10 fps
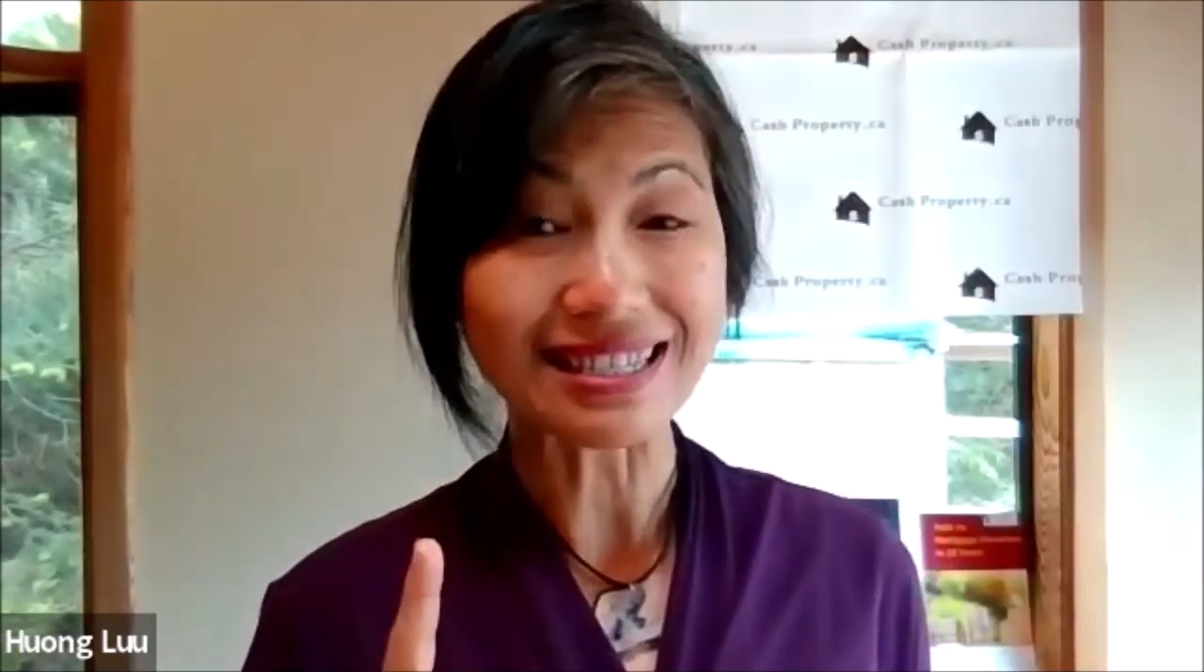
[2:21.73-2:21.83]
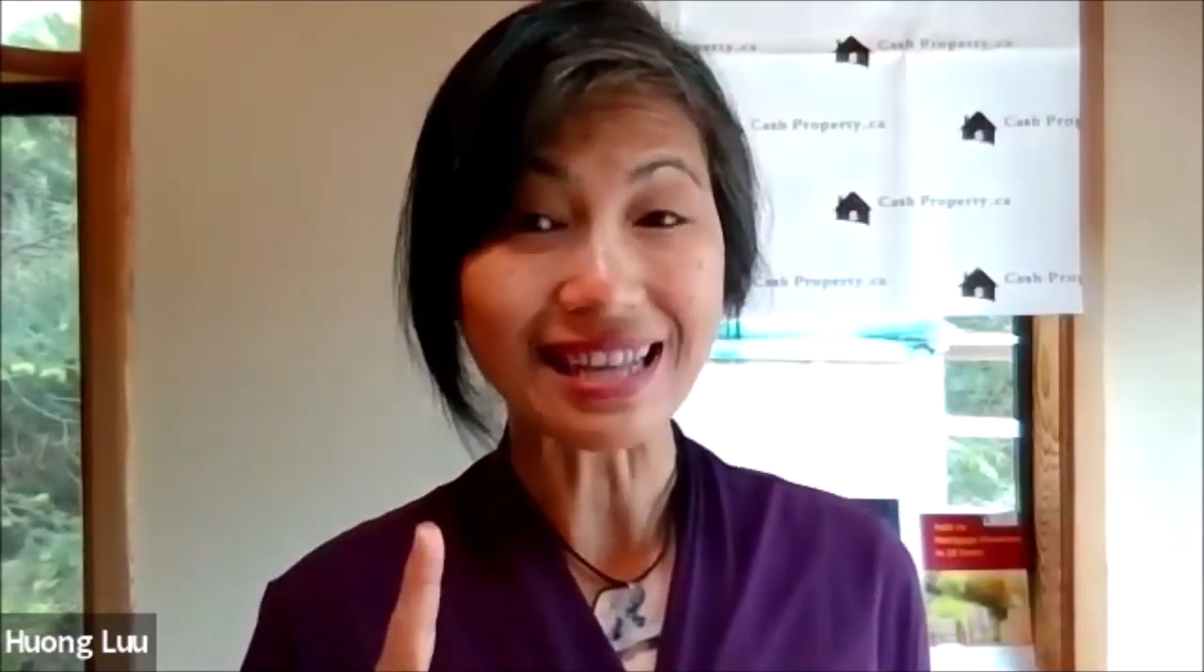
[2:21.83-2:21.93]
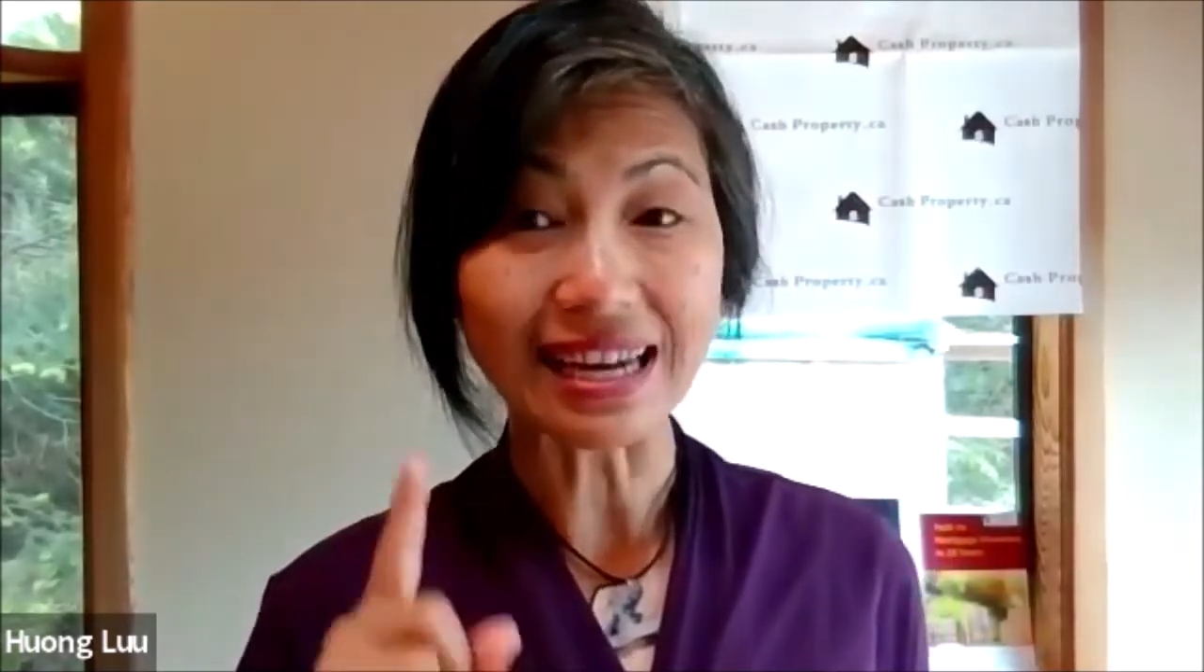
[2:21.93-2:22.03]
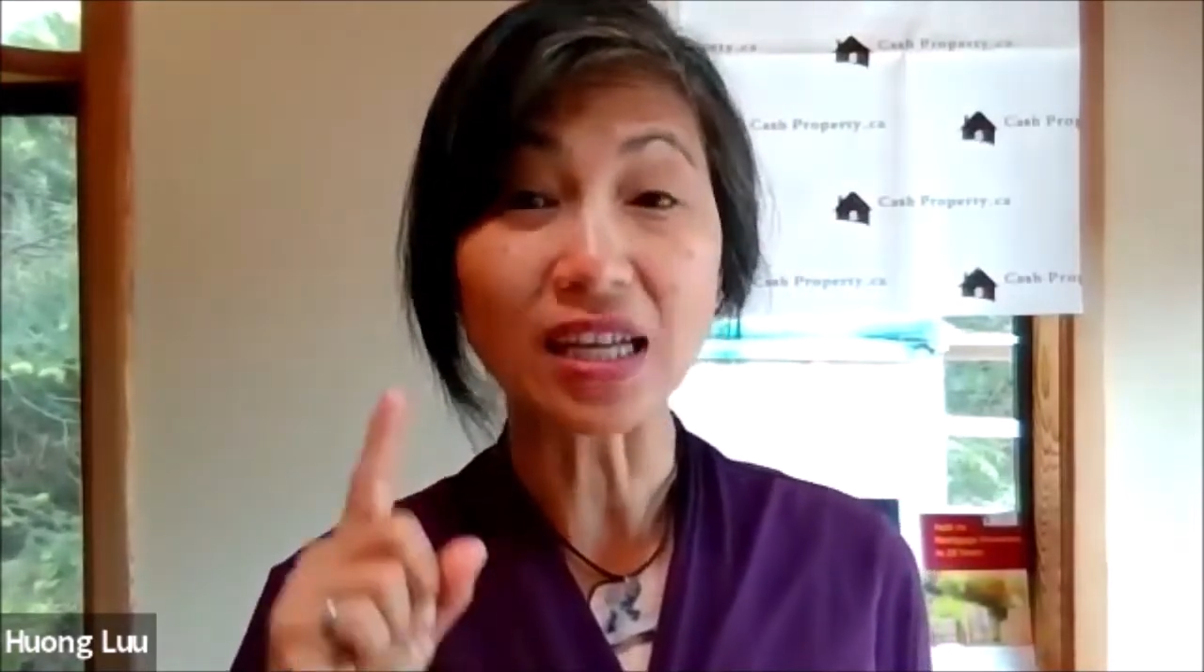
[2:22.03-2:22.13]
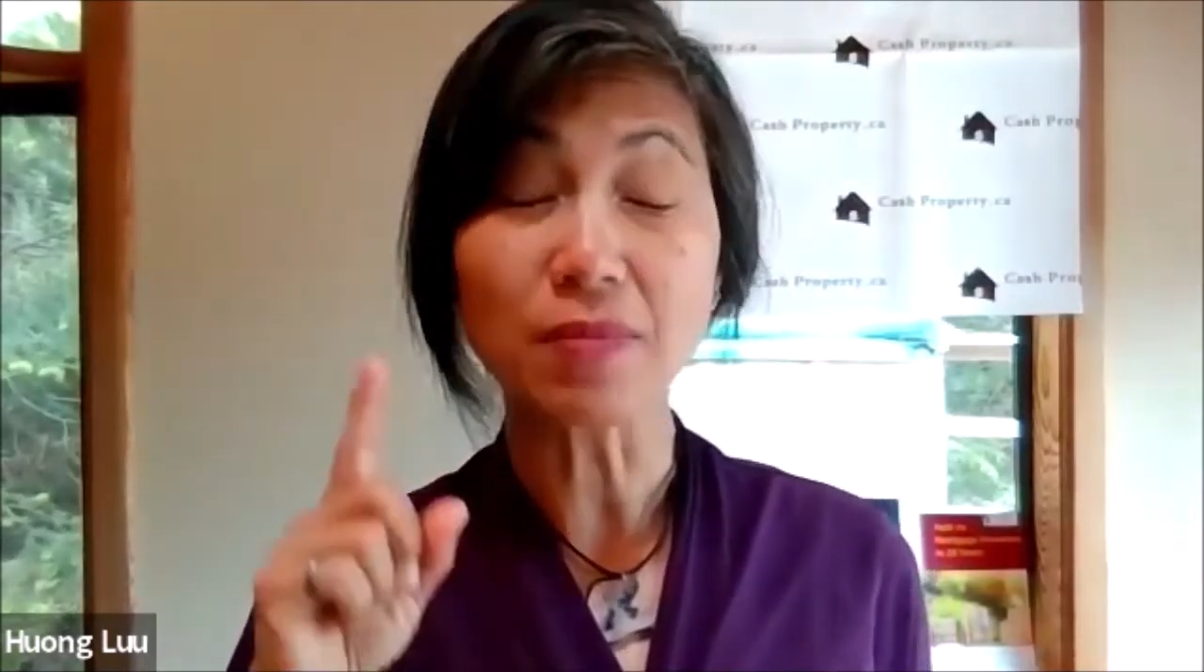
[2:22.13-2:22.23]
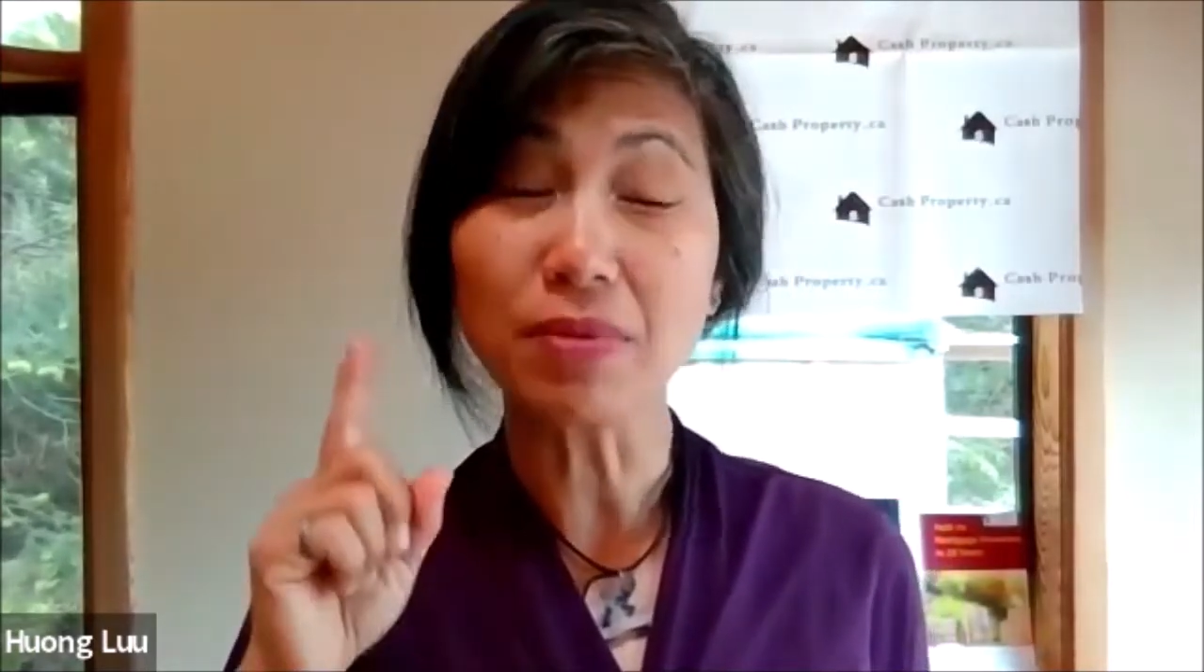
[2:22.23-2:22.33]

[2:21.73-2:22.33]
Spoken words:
is that it can